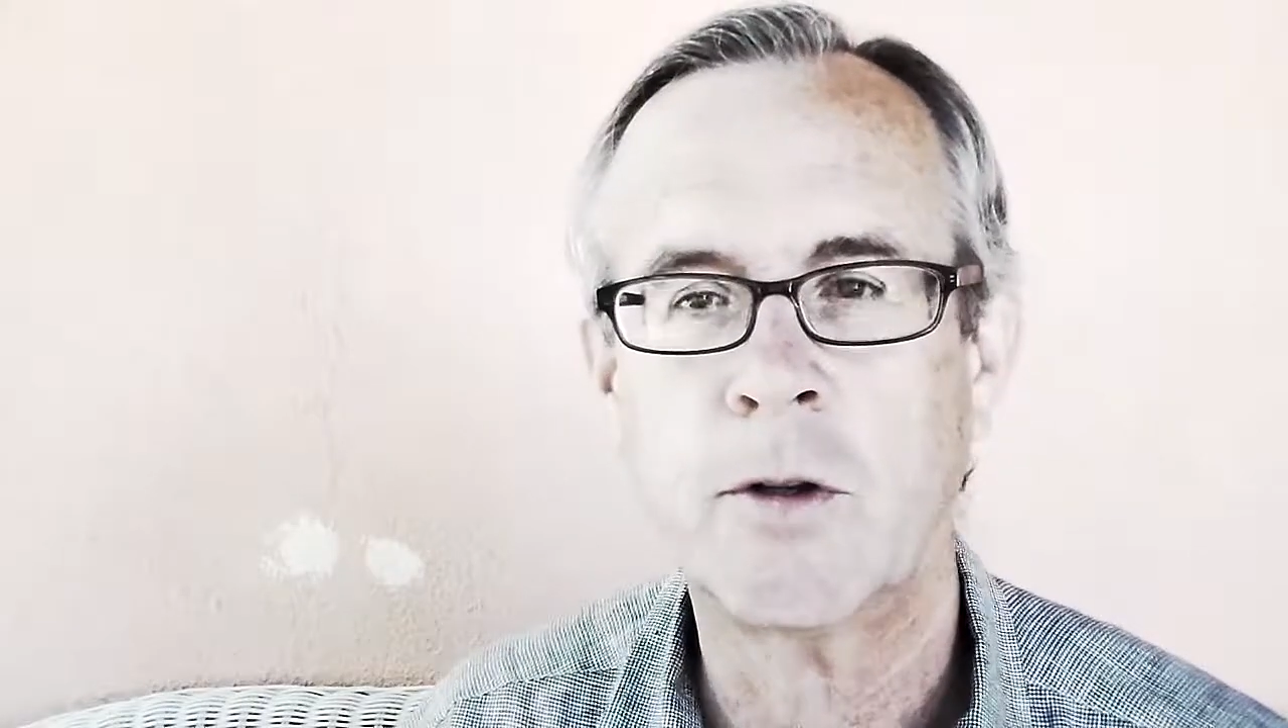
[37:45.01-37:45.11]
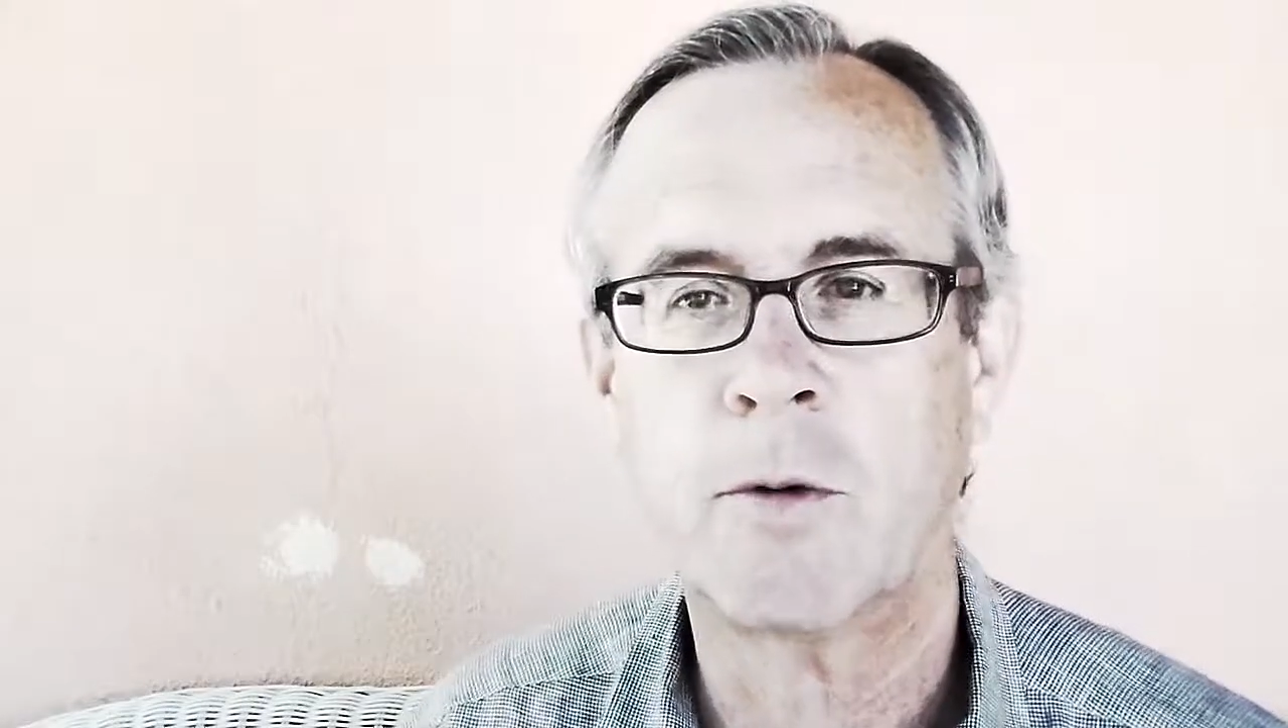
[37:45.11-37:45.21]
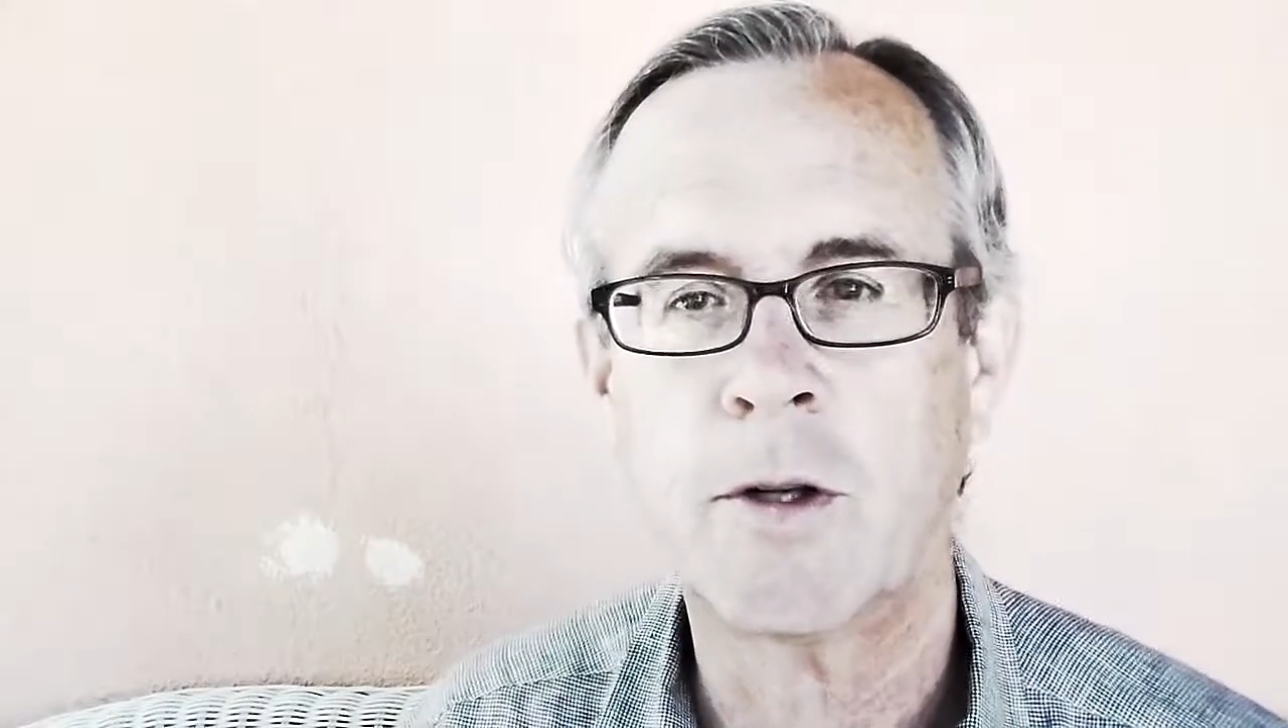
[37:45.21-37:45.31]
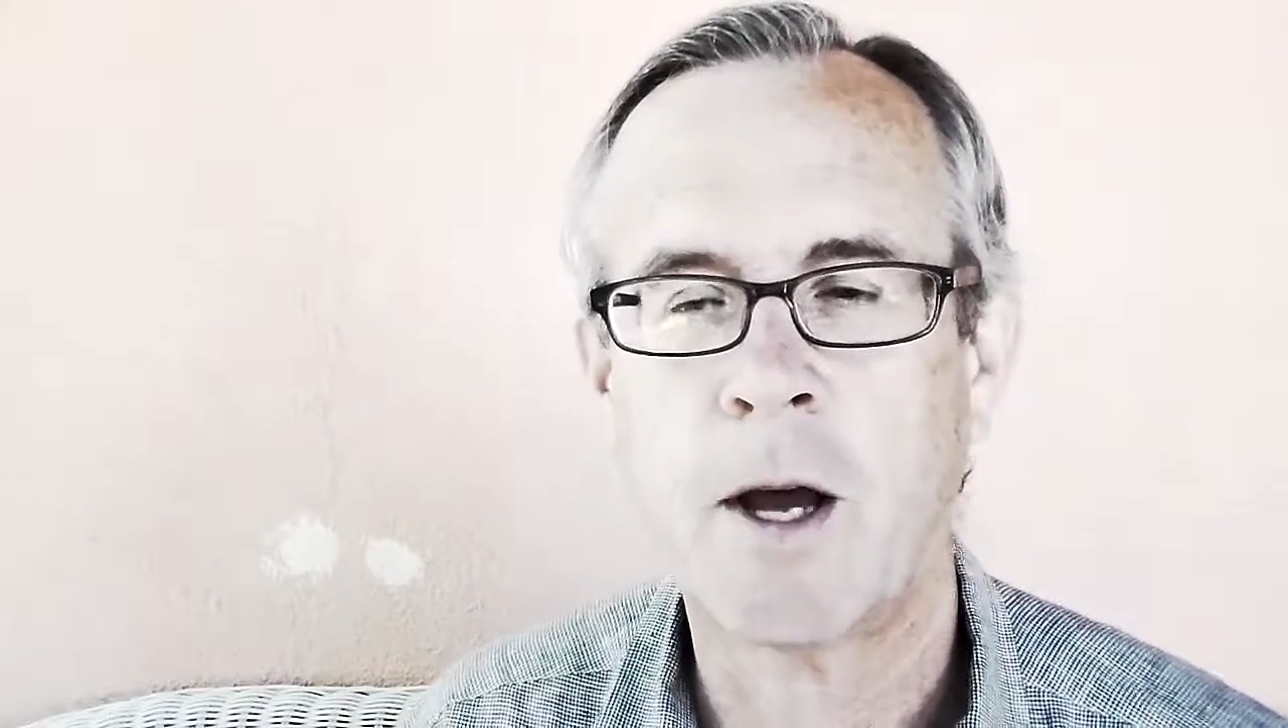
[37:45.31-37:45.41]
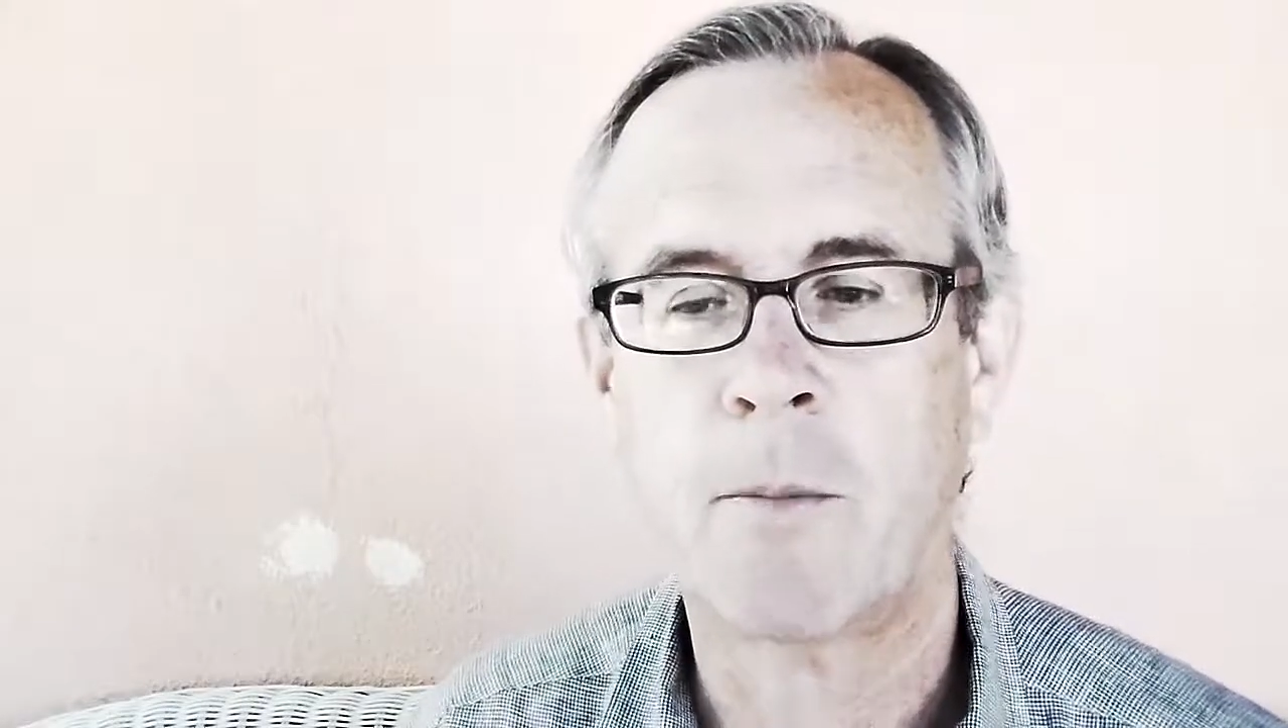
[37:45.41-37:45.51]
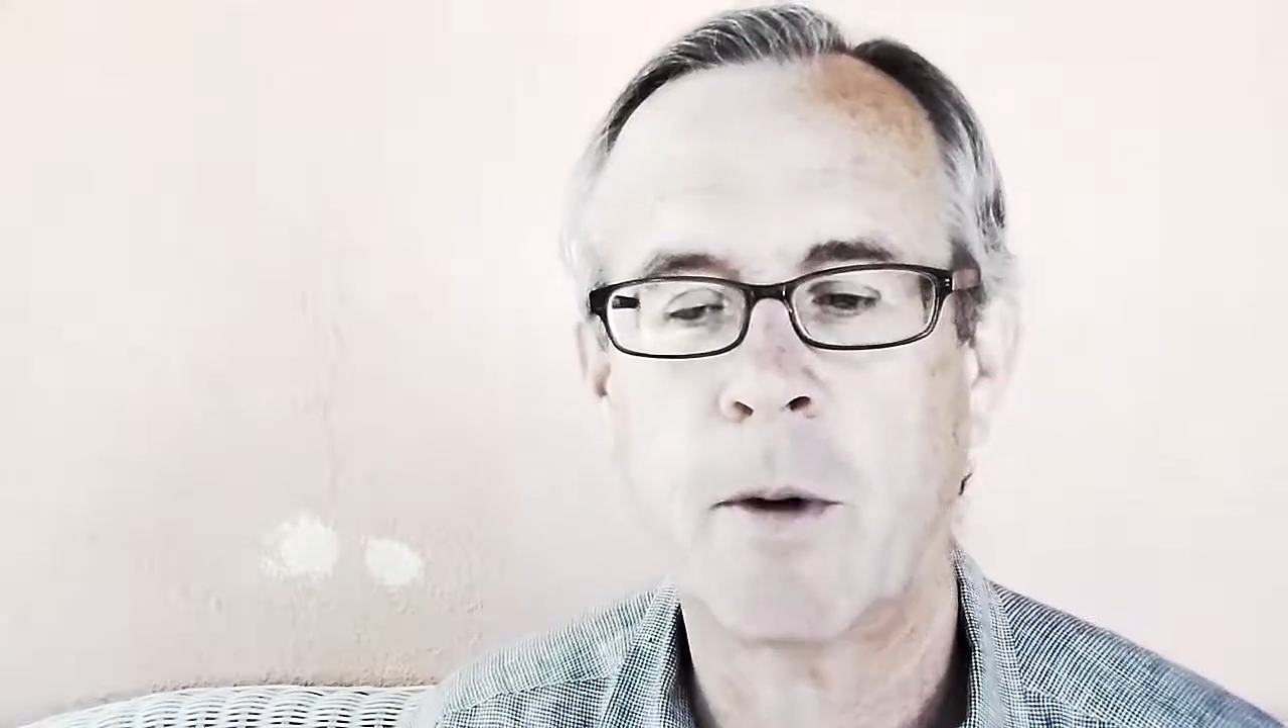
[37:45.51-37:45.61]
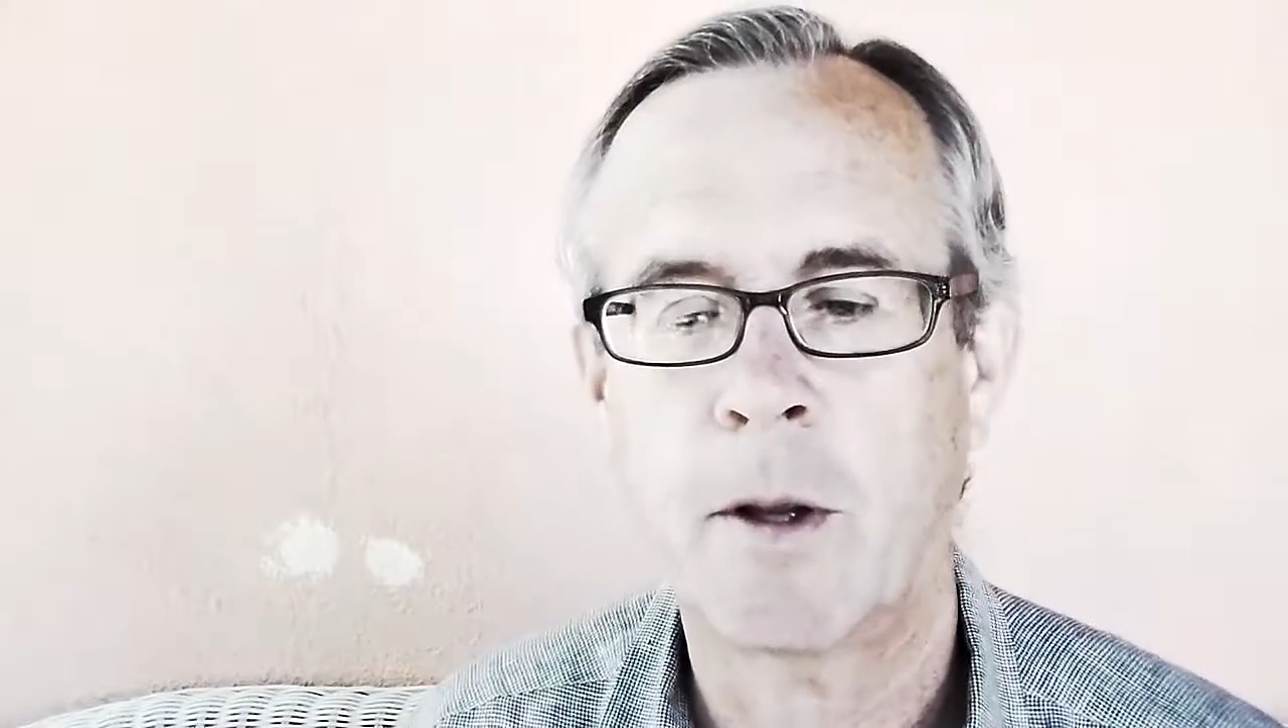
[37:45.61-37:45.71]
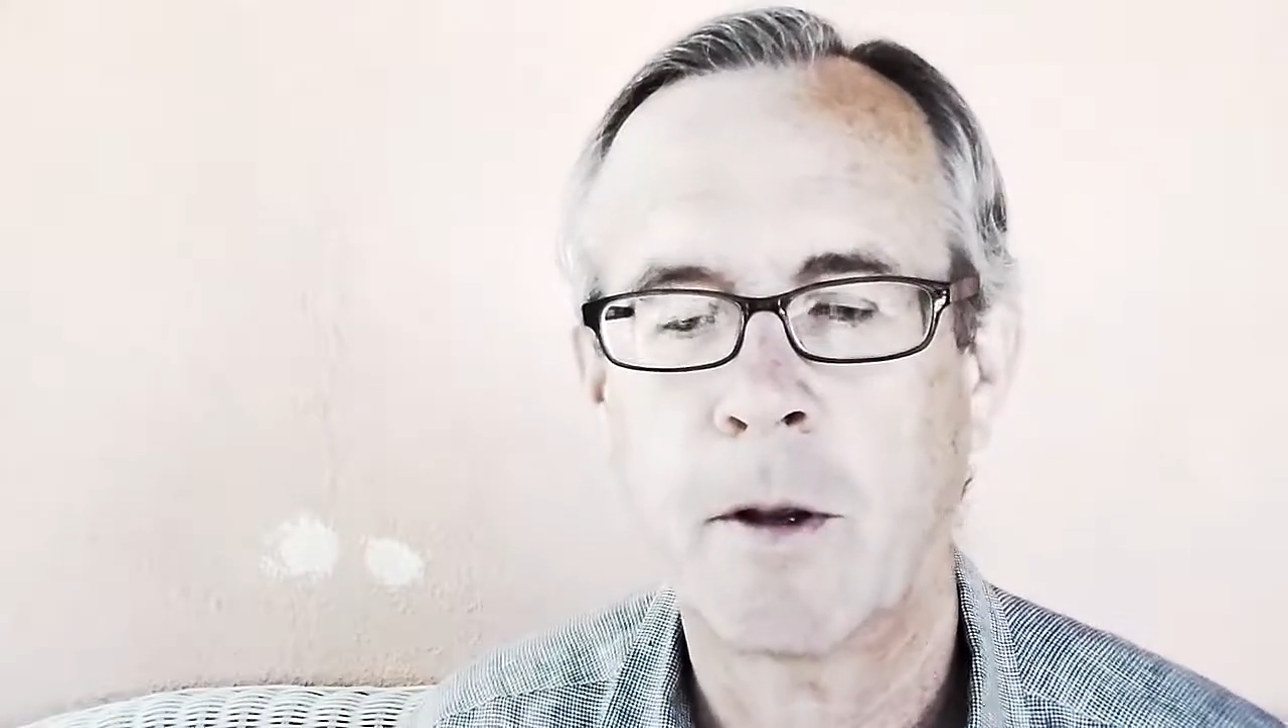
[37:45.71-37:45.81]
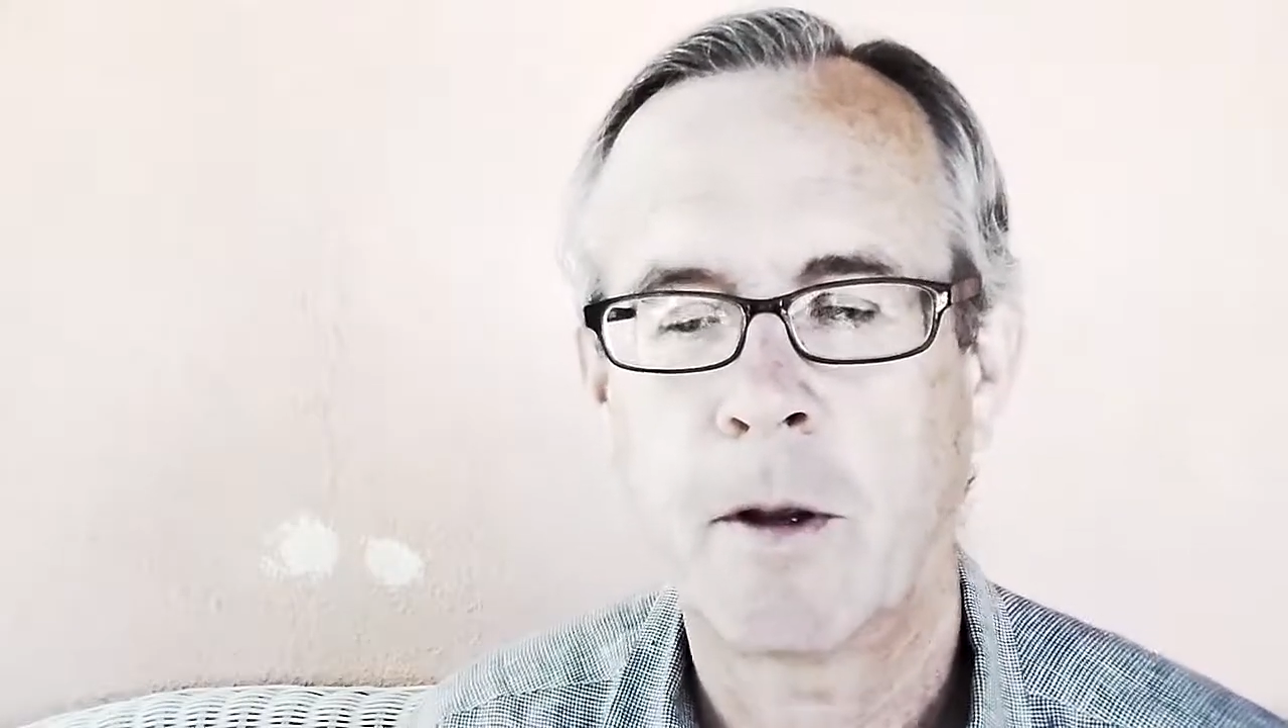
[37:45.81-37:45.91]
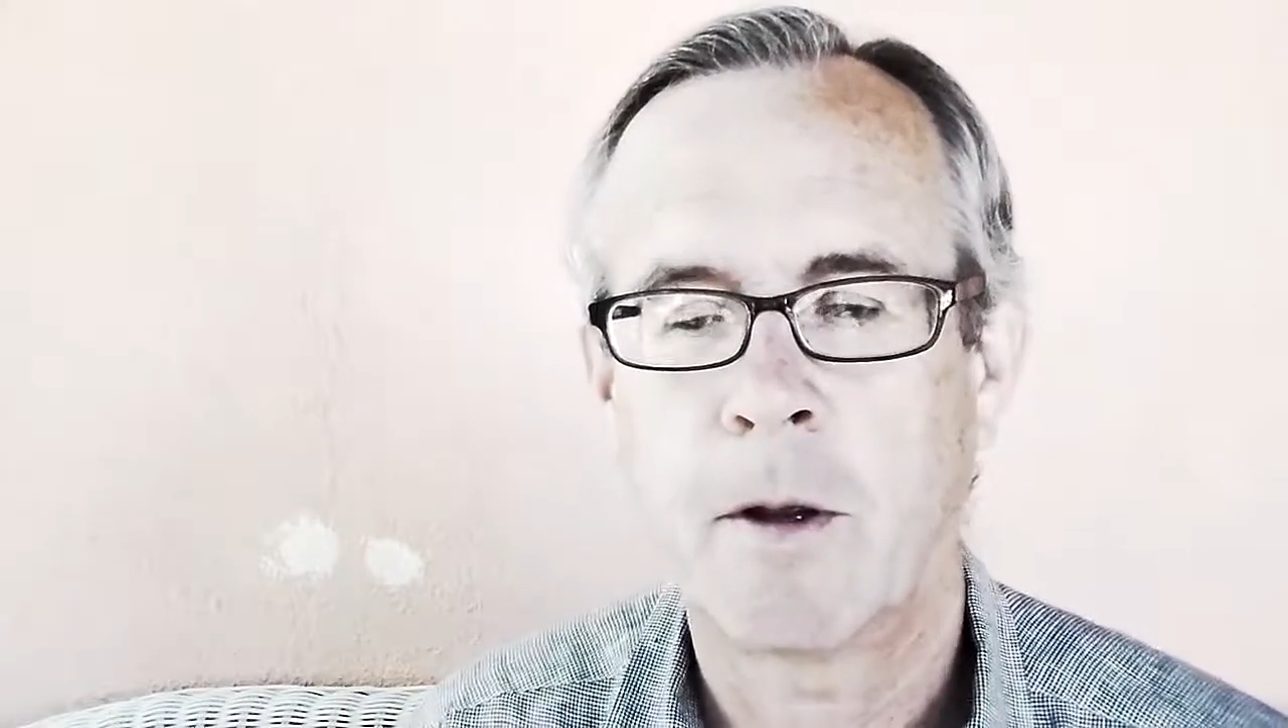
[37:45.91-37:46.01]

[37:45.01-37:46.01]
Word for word: is what's happening,